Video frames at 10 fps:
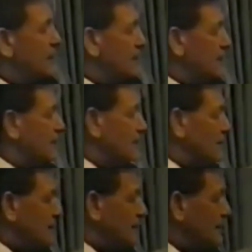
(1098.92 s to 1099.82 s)
and
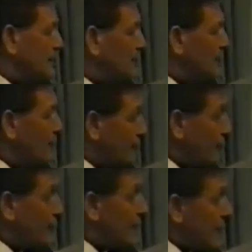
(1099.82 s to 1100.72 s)
you can drive
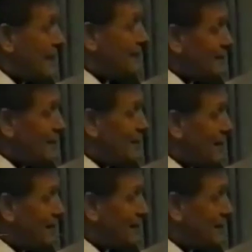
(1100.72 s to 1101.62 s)
300
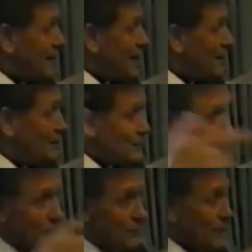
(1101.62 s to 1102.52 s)
American homes with
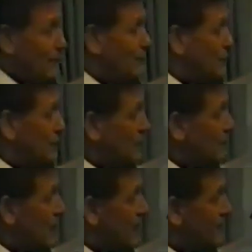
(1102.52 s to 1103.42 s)
something you can put in the
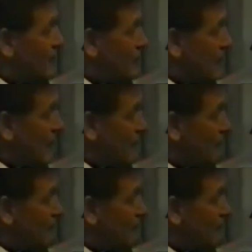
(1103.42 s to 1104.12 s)
back of a pickup.